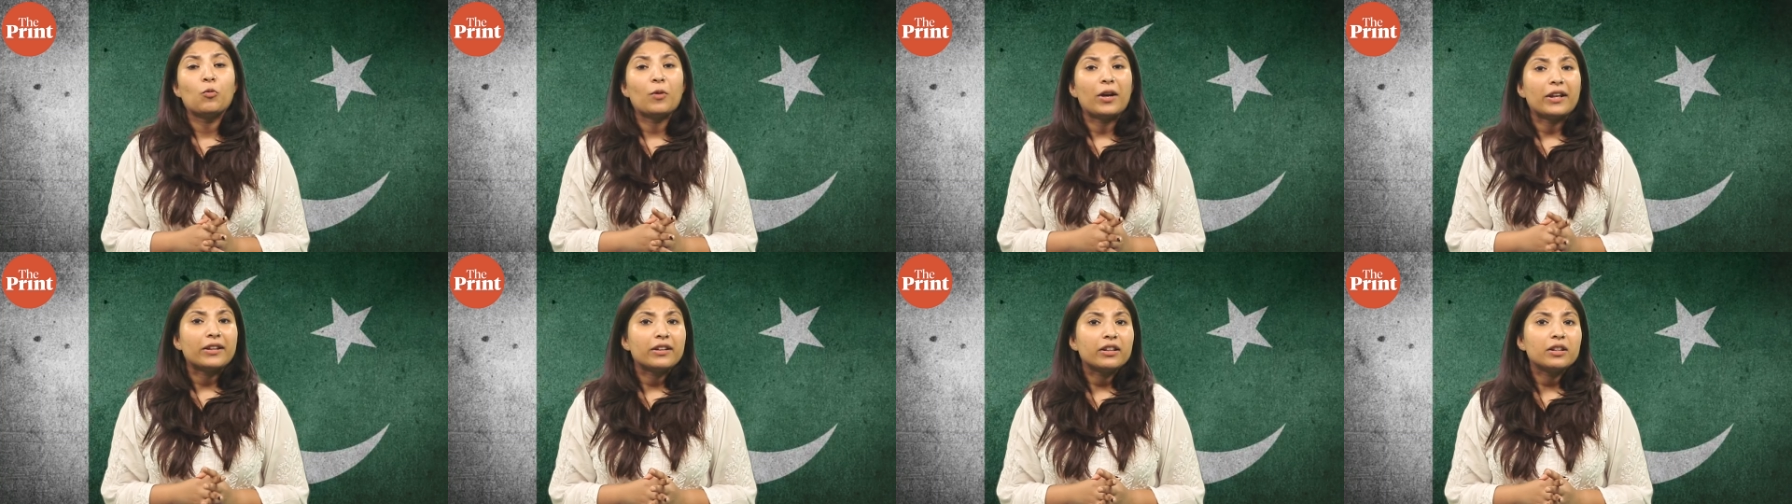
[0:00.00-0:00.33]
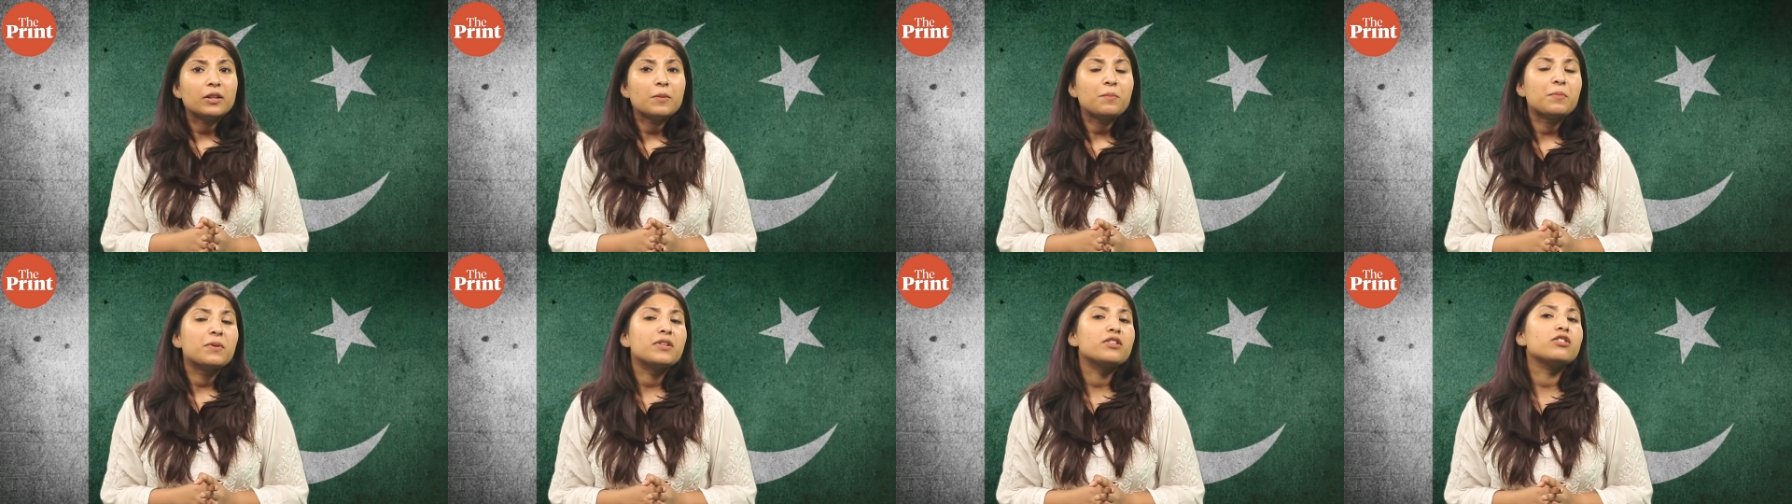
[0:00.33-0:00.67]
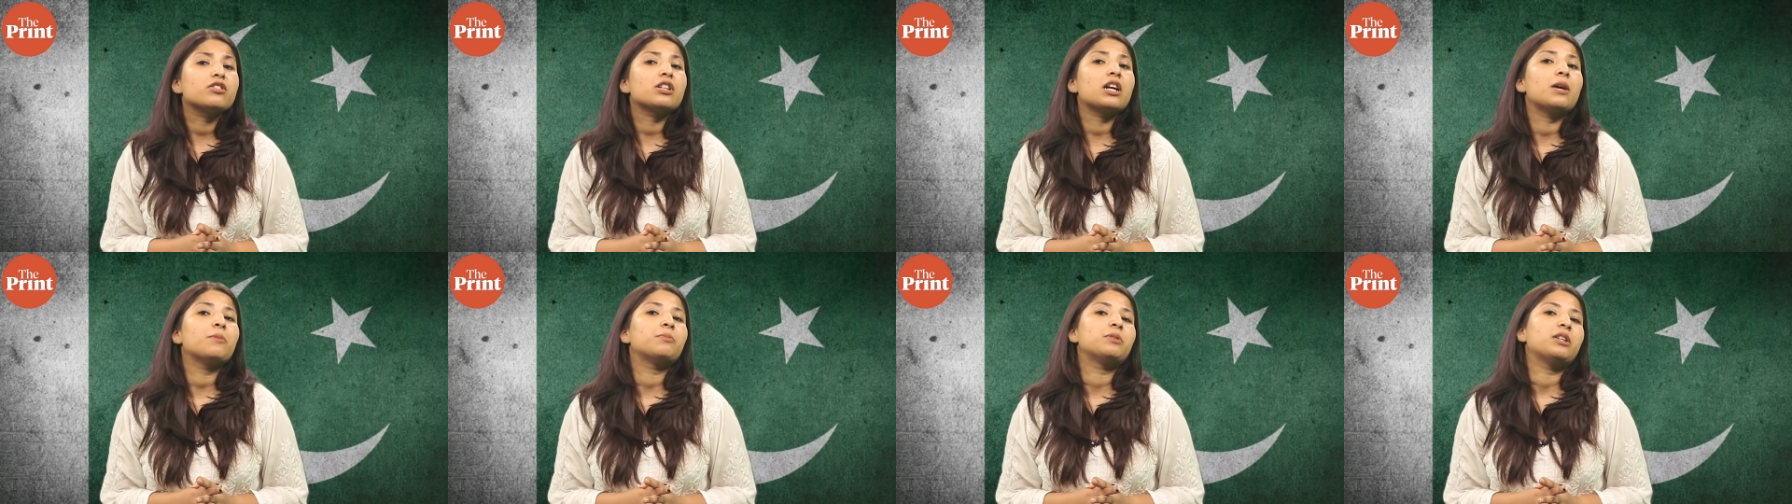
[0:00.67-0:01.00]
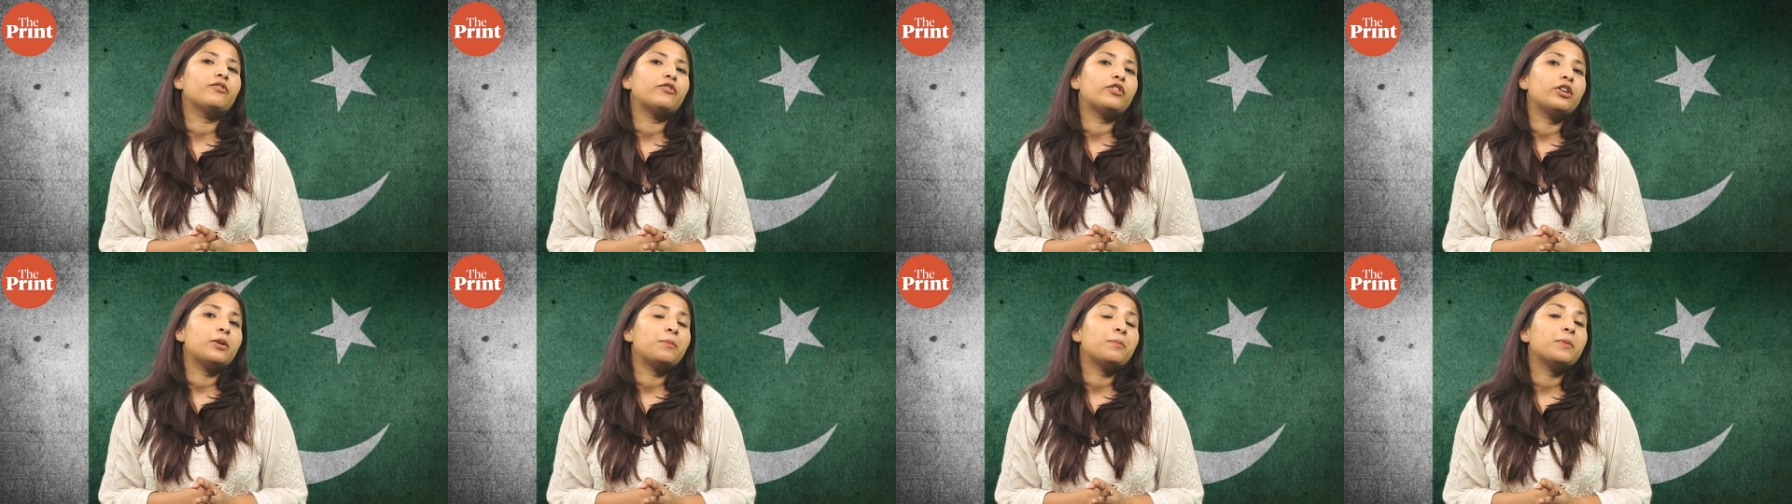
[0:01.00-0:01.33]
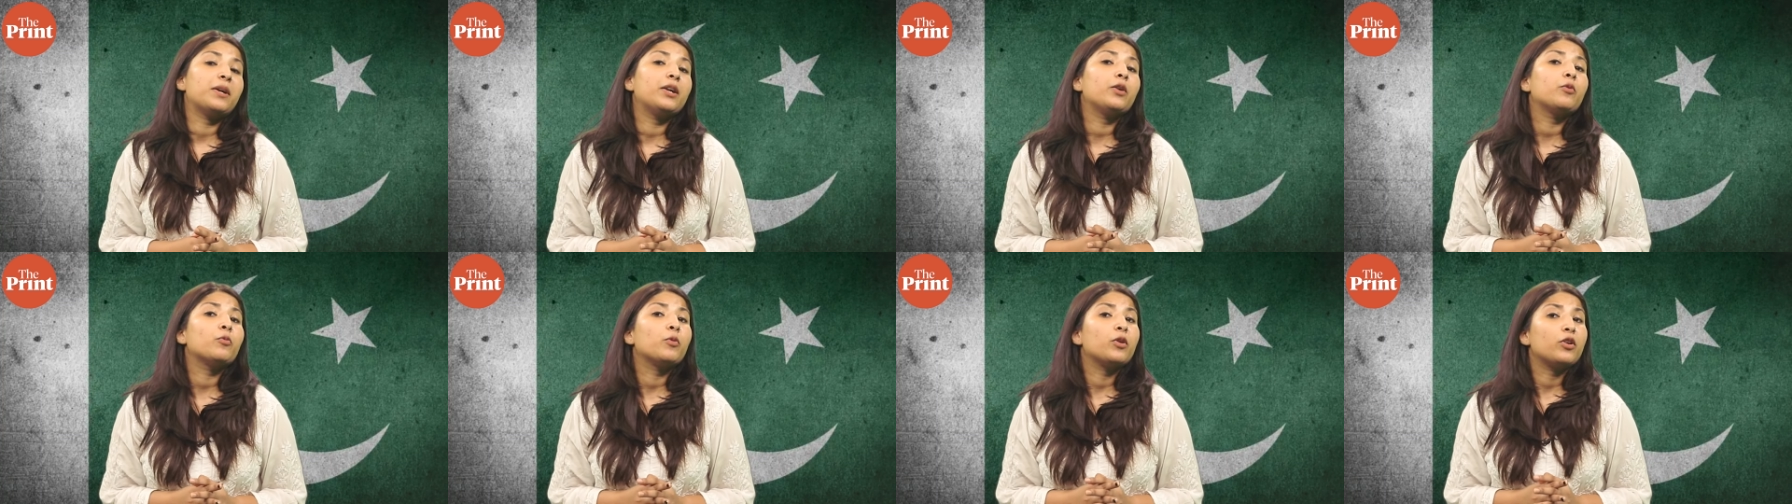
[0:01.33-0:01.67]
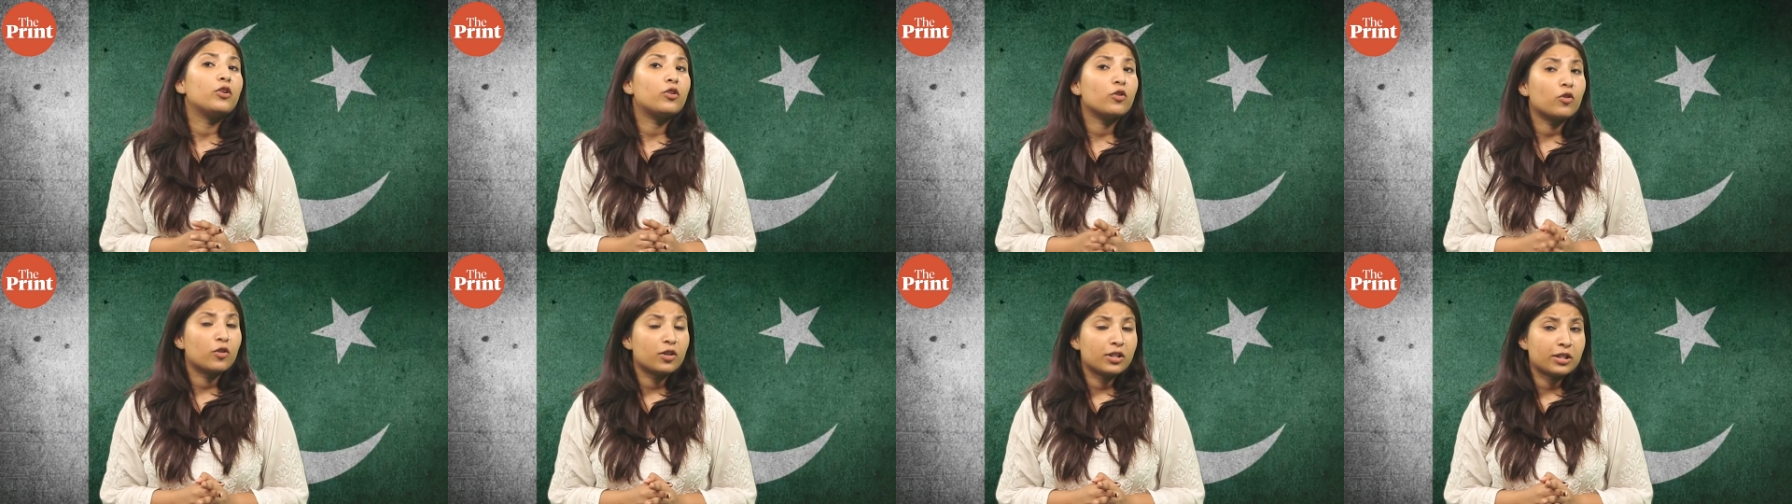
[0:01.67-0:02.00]
Whether the Punjab government
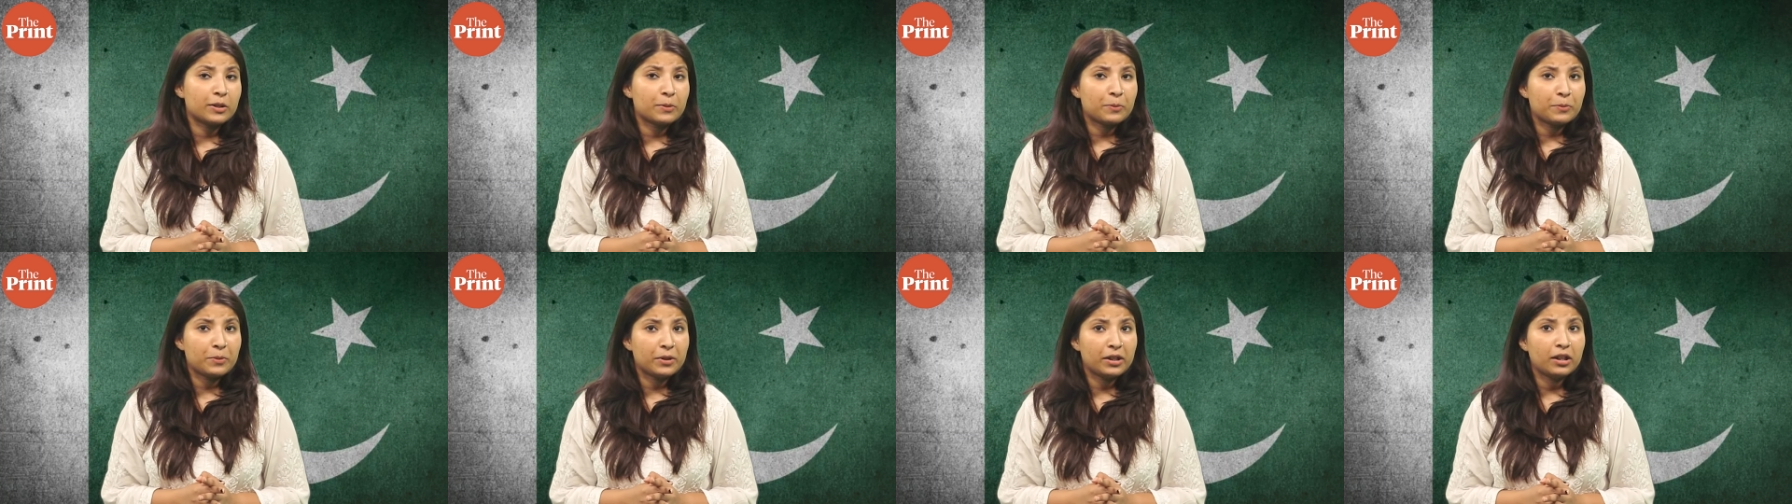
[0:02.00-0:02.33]
withdraws the